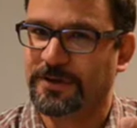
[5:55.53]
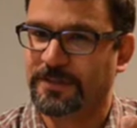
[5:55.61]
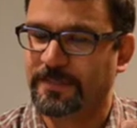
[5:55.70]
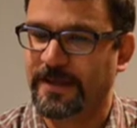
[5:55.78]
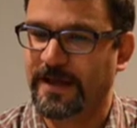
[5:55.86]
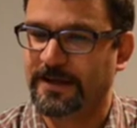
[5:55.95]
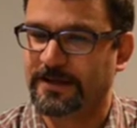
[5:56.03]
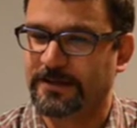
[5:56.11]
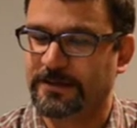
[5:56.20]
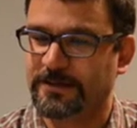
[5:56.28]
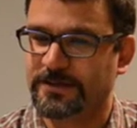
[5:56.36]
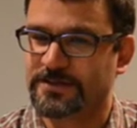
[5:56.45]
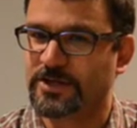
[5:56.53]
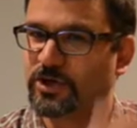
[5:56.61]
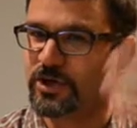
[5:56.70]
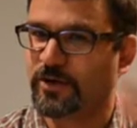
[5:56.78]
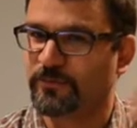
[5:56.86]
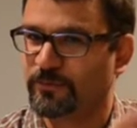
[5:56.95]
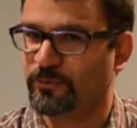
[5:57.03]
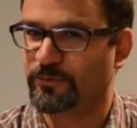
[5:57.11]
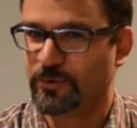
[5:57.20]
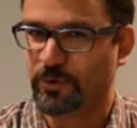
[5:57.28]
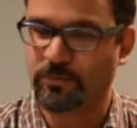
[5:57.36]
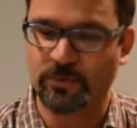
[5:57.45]
that is uncomfortable
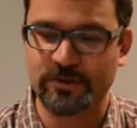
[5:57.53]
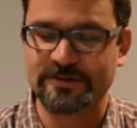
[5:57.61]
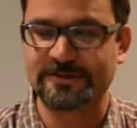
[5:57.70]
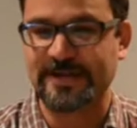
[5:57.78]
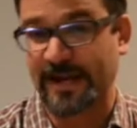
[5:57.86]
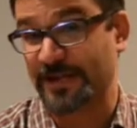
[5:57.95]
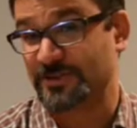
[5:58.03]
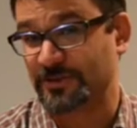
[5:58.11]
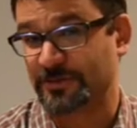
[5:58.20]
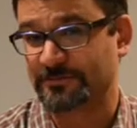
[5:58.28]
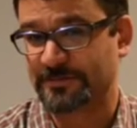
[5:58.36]
for your opponent to answer.